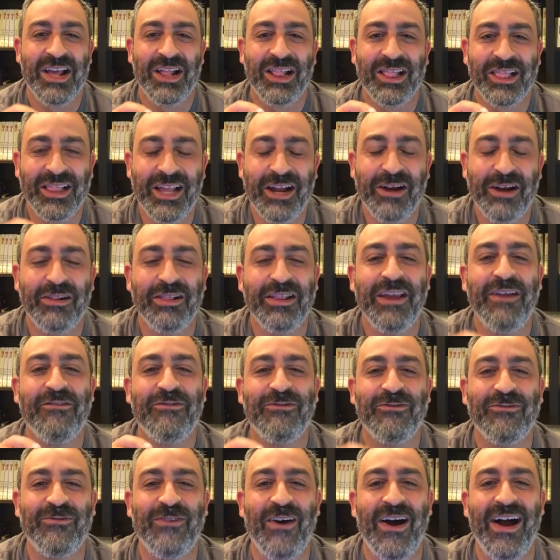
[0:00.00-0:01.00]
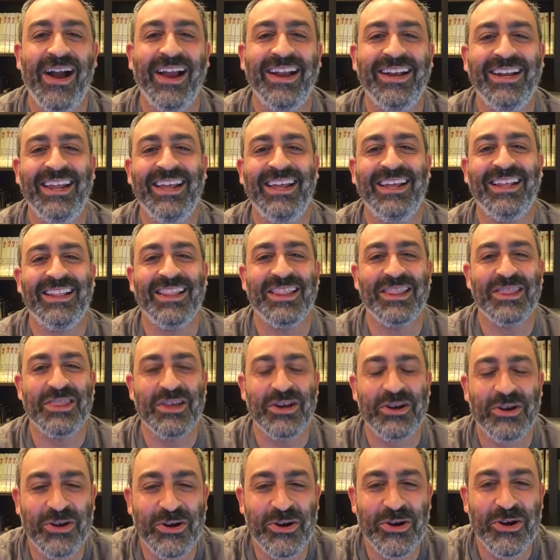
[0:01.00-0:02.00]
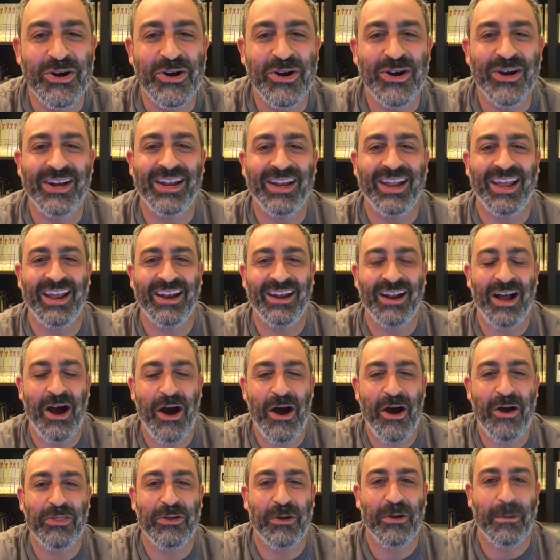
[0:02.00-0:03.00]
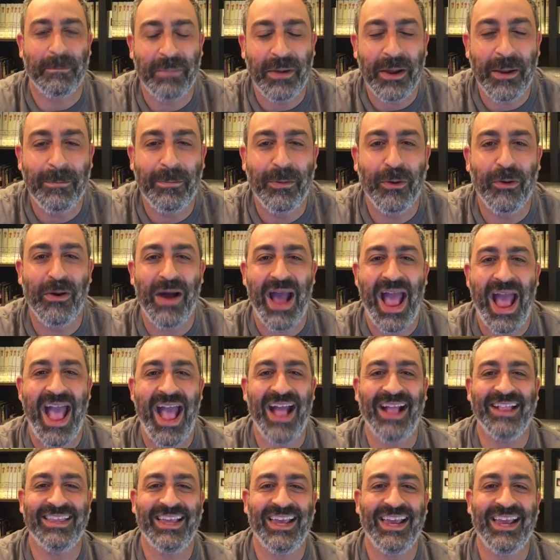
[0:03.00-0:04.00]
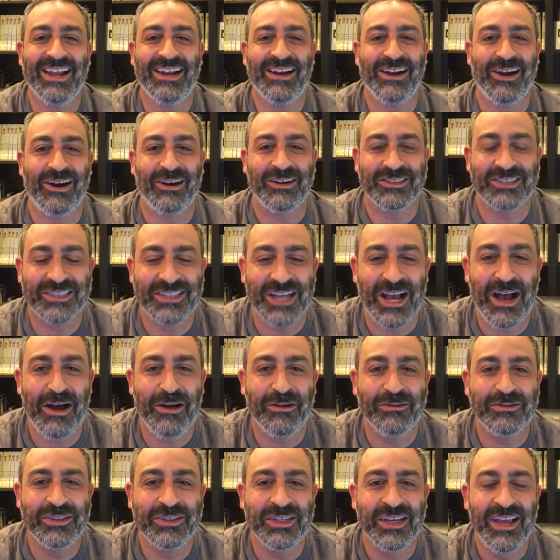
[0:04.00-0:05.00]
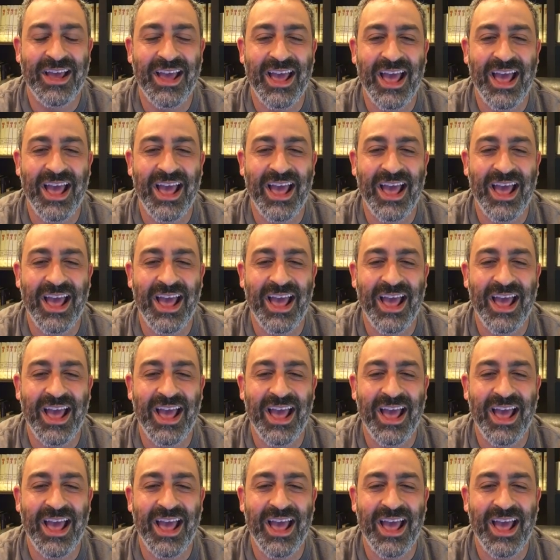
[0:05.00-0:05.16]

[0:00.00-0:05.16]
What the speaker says: literally finding the good in other people and in ourselves,